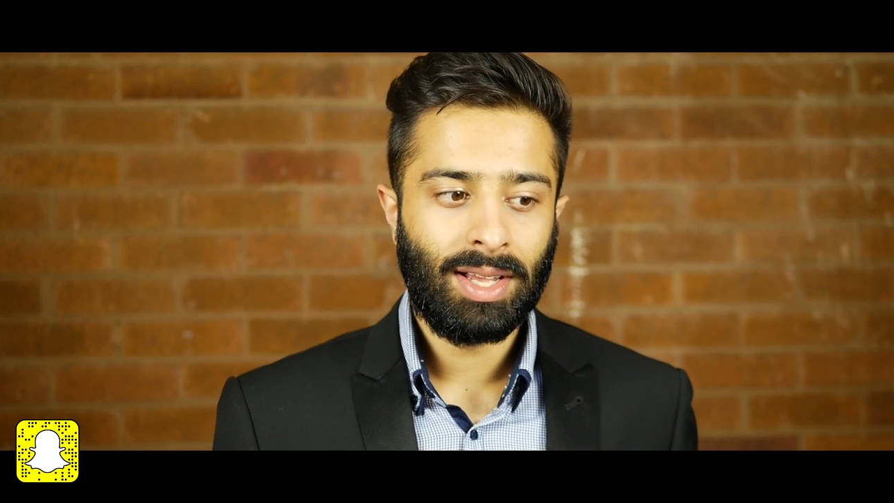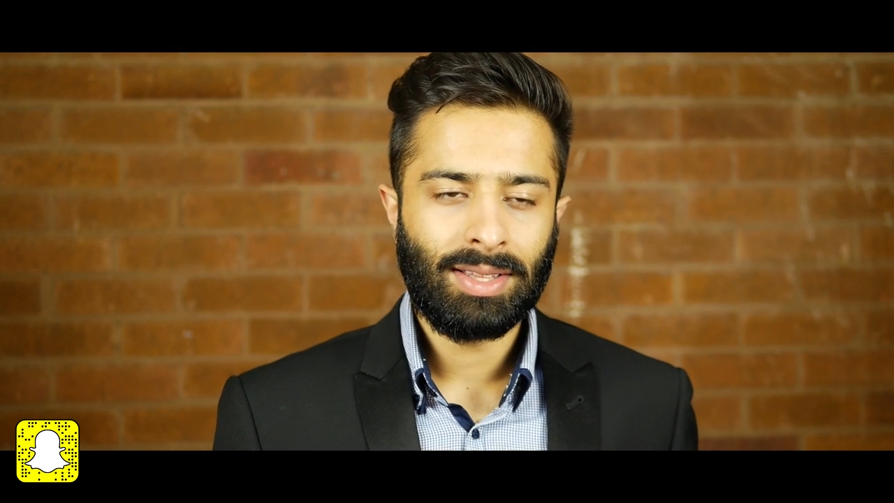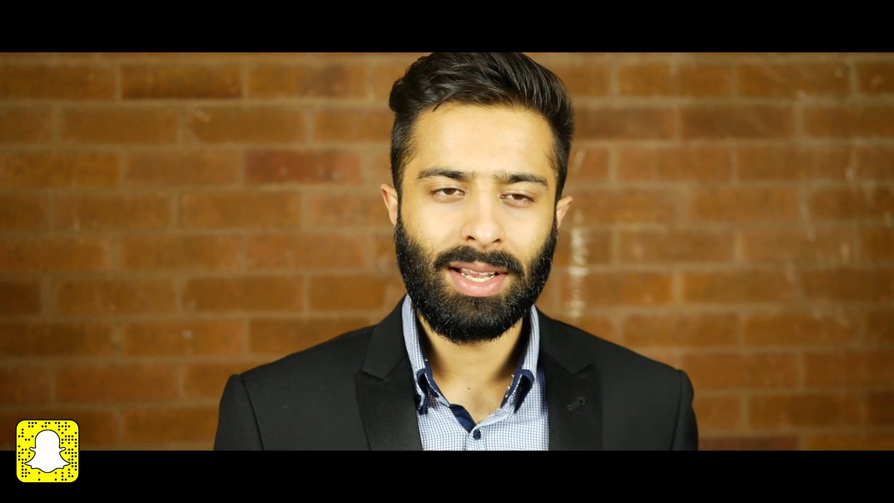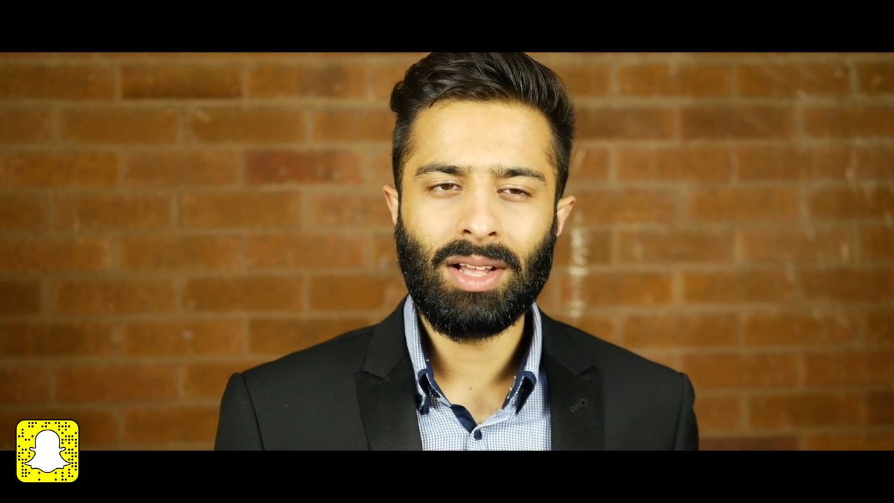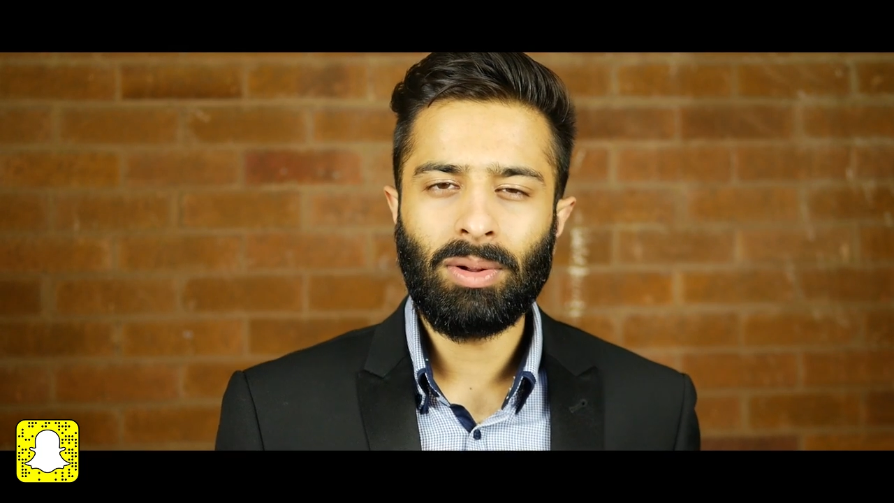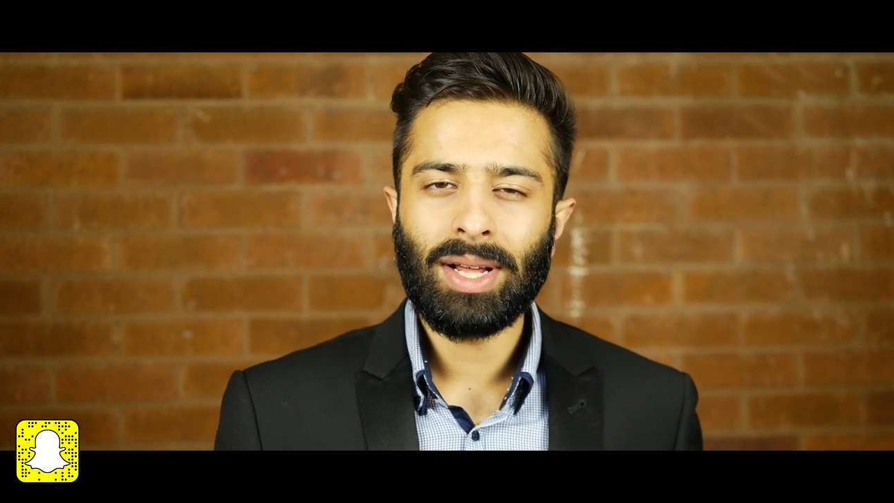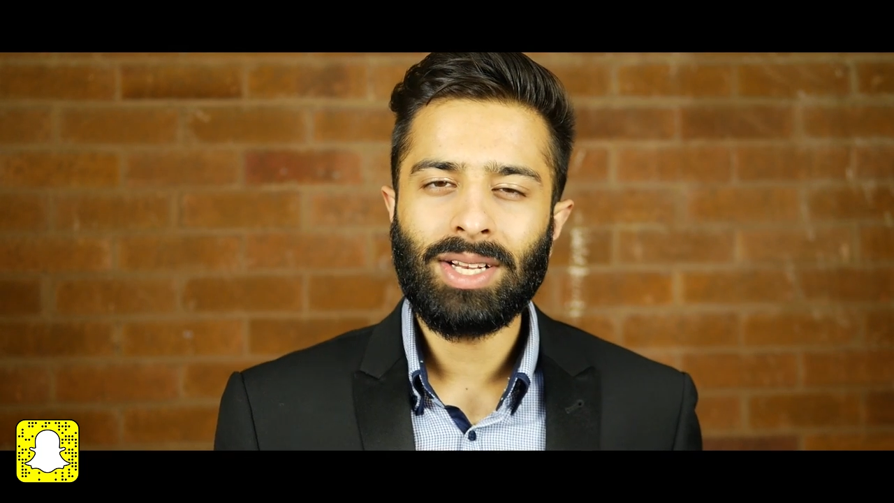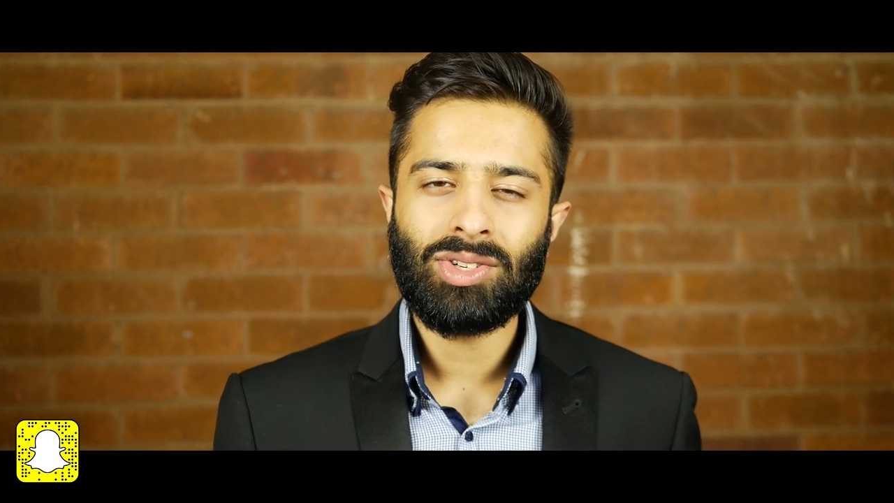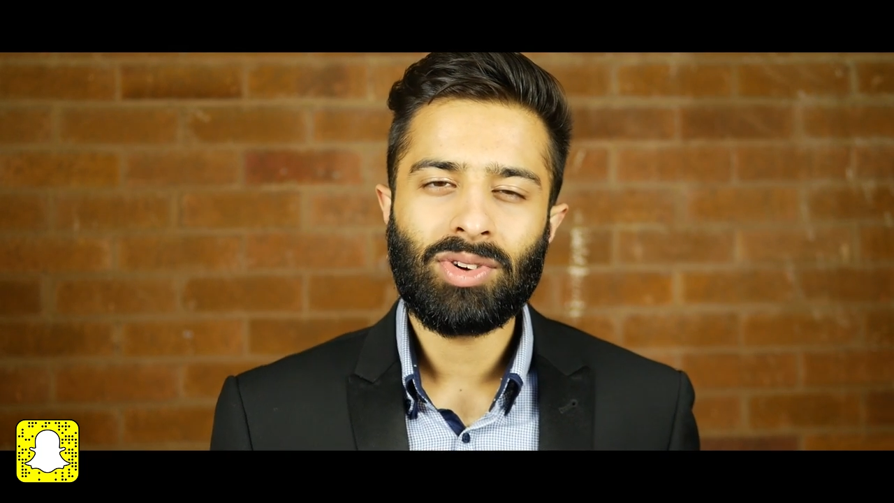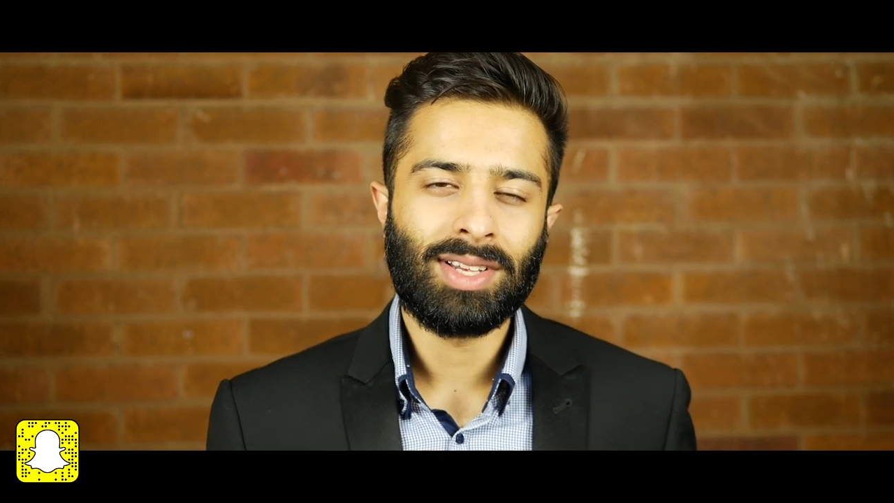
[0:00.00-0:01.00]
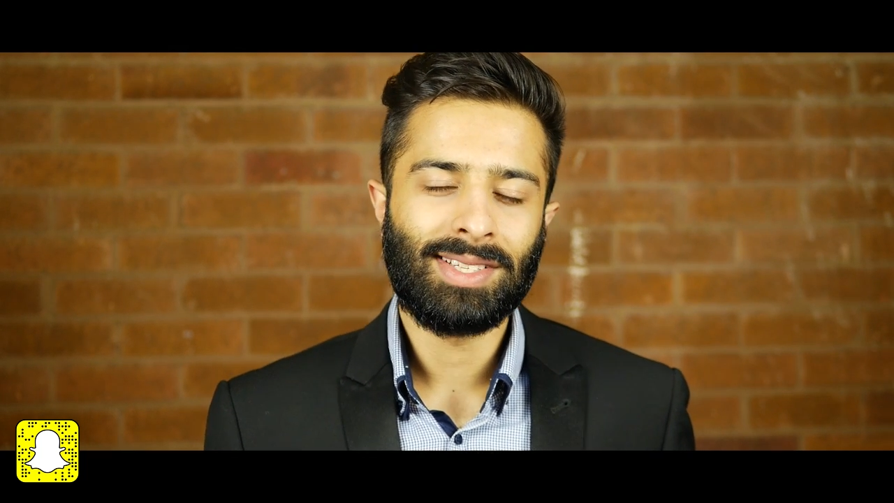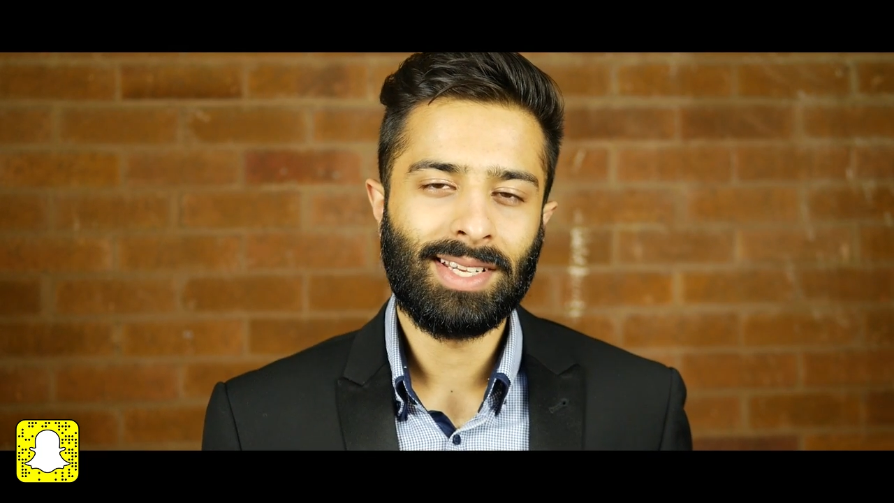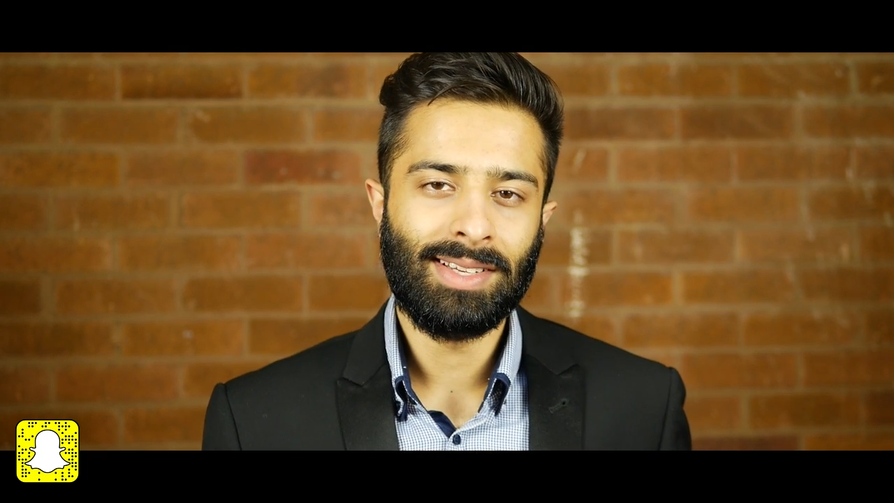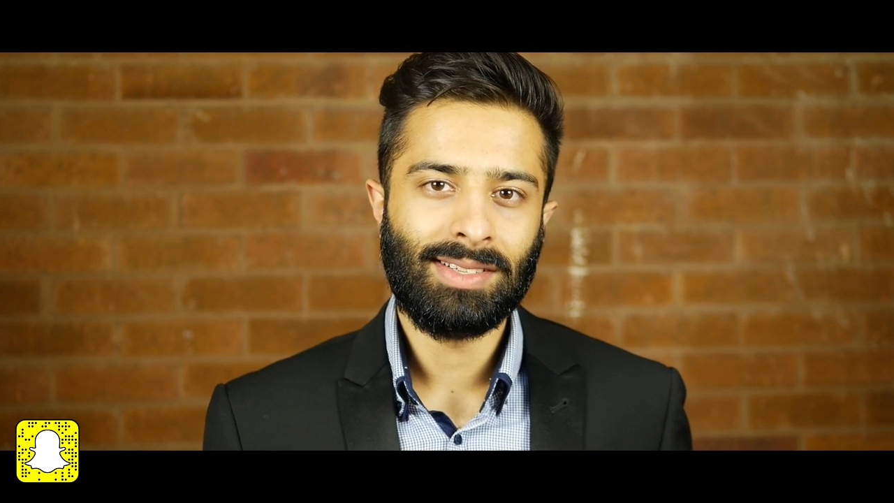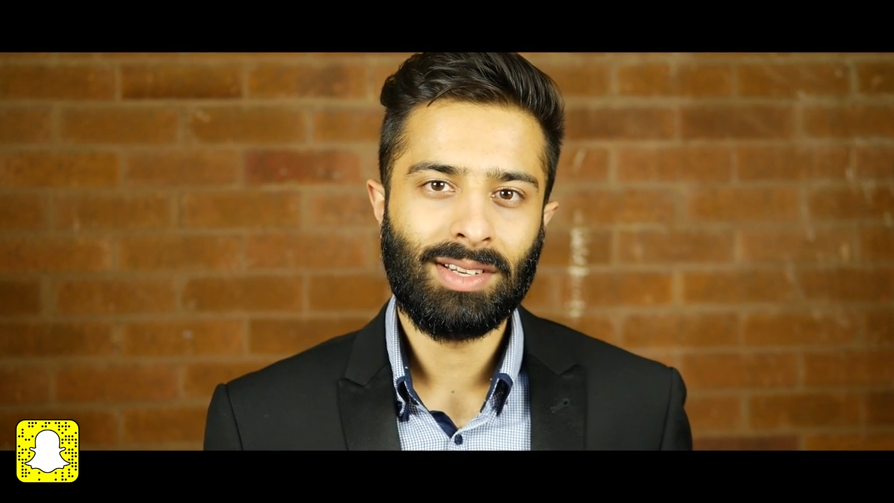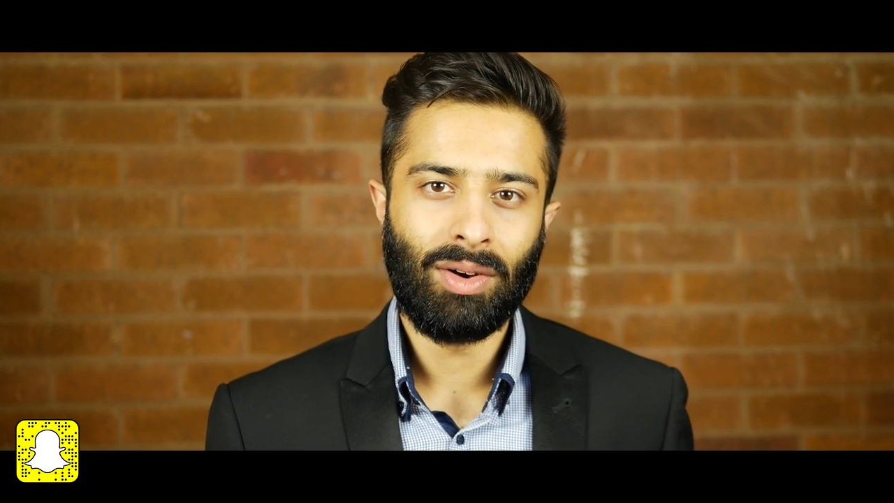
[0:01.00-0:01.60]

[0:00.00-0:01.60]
the little intricacies,